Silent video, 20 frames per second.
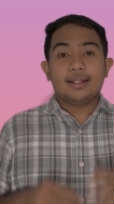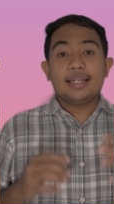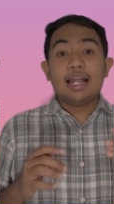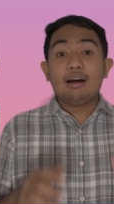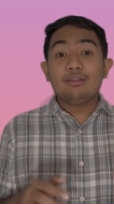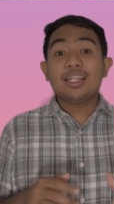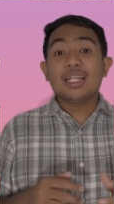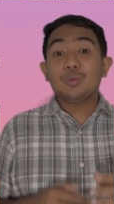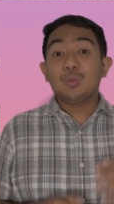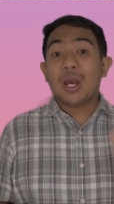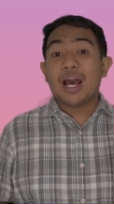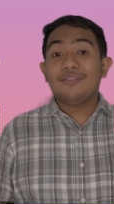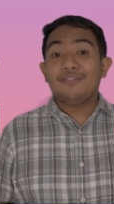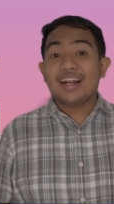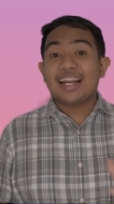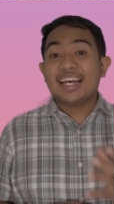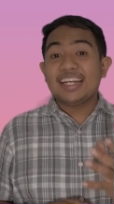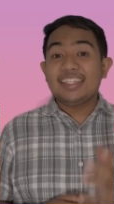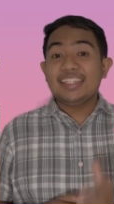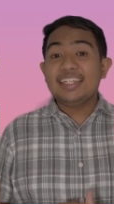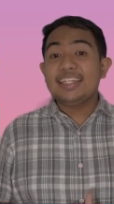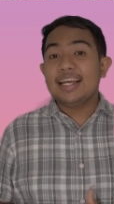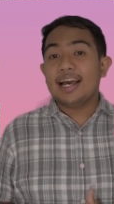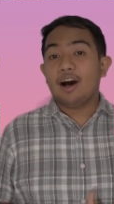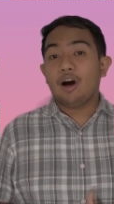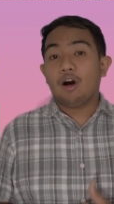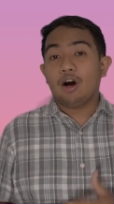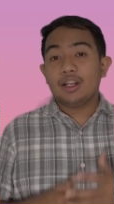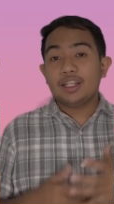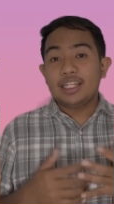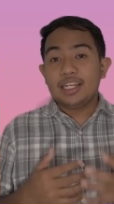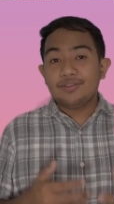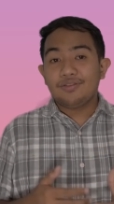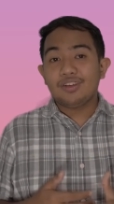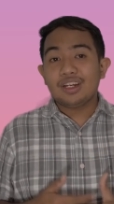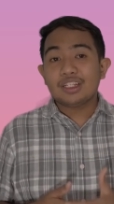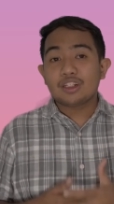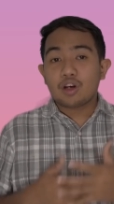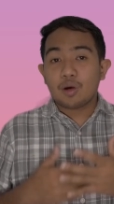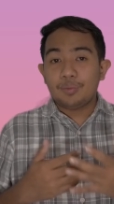Now that we have an idea on
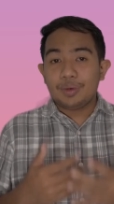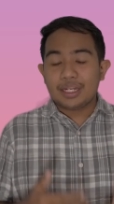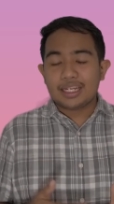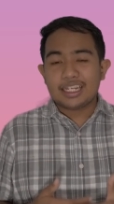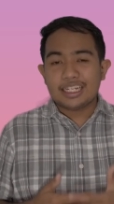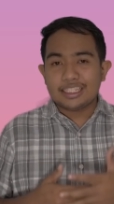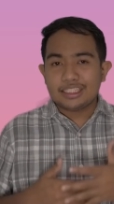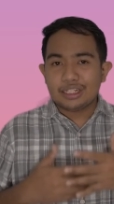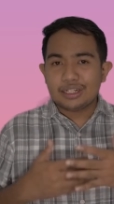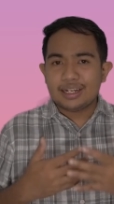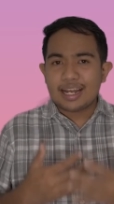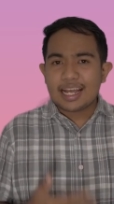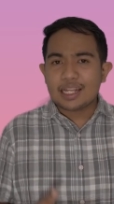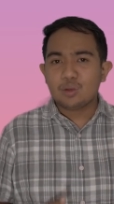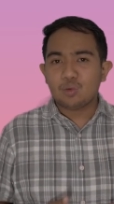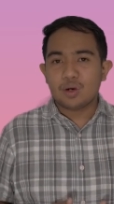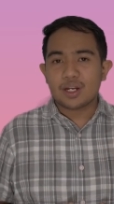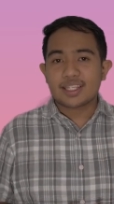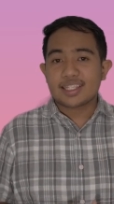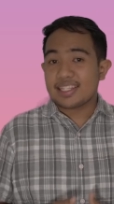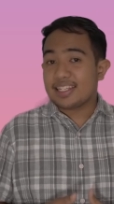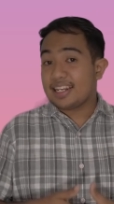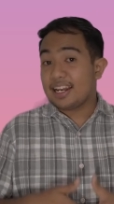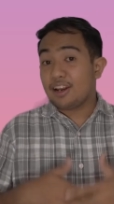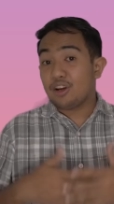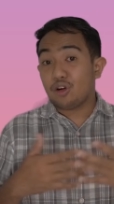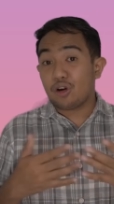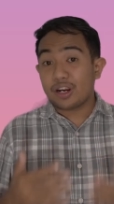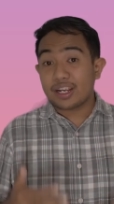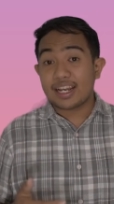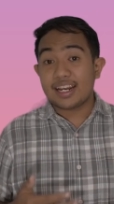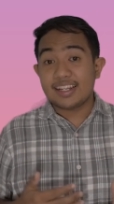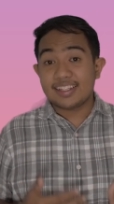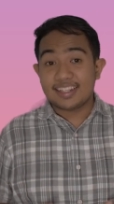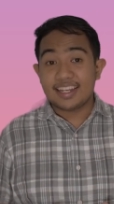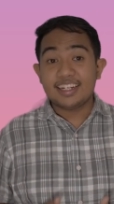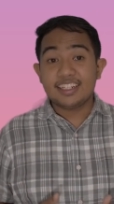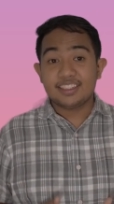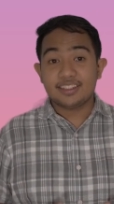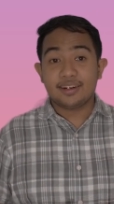different communication networks in an
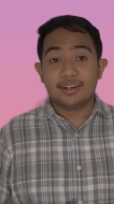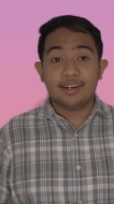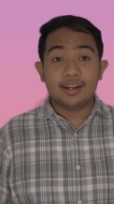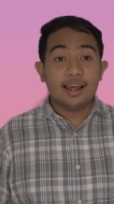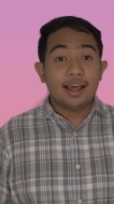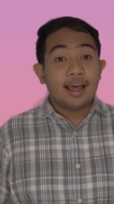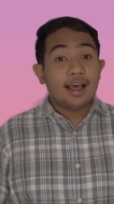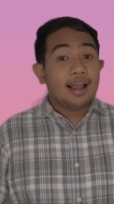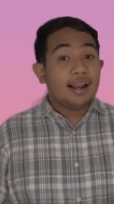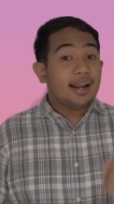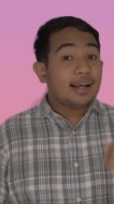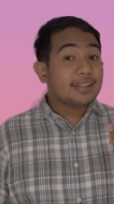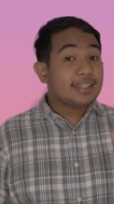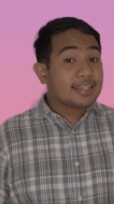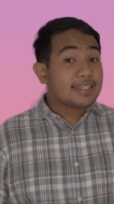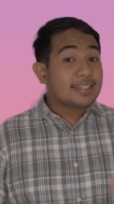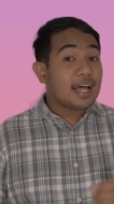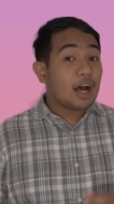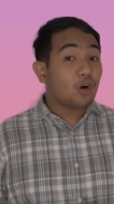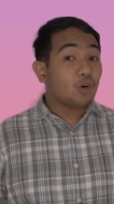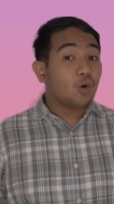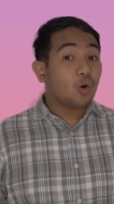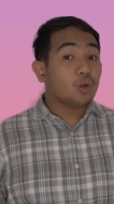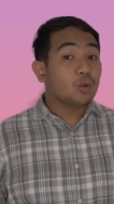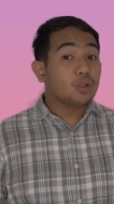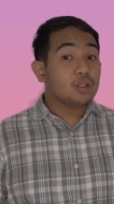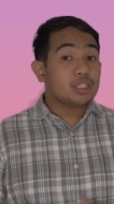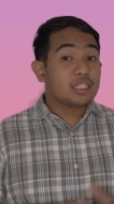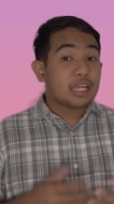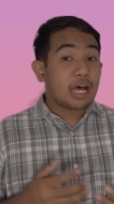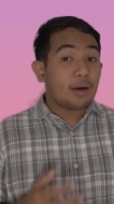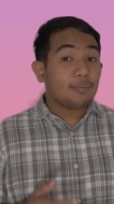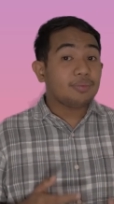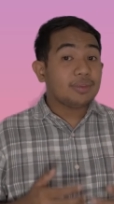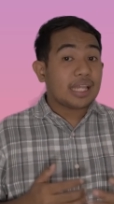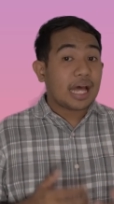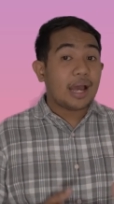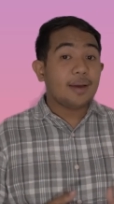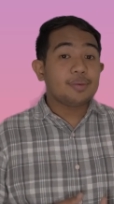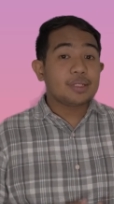organization, let us now go to
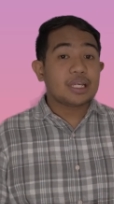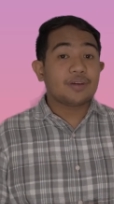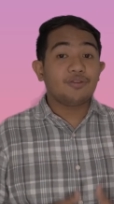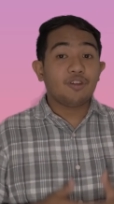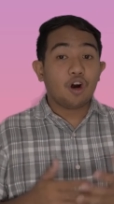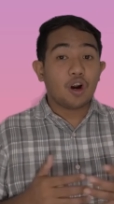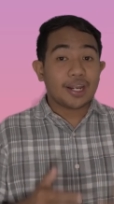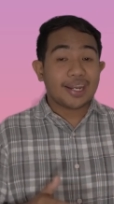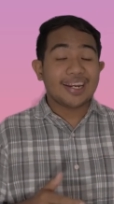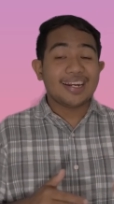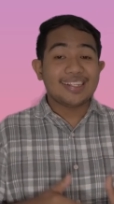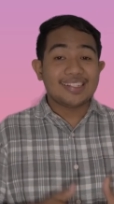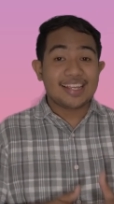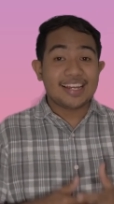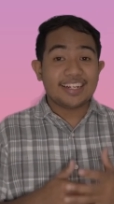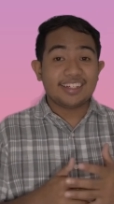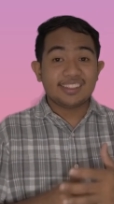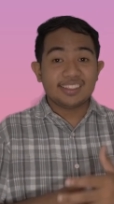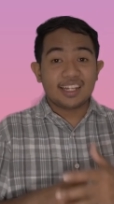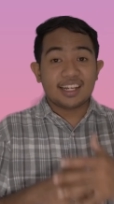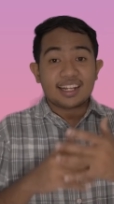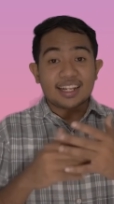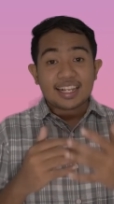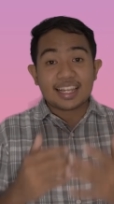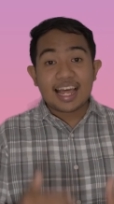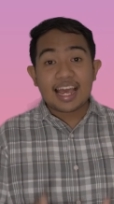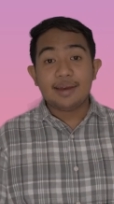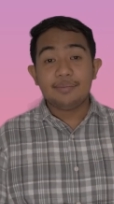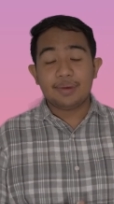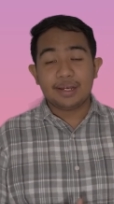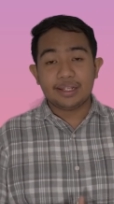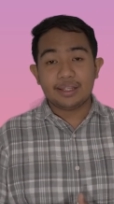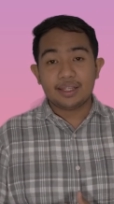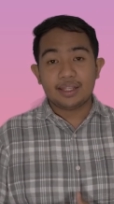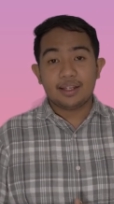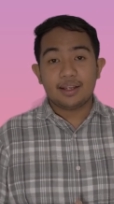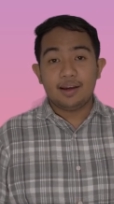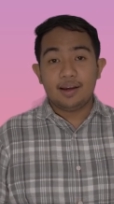some types of organizational climate.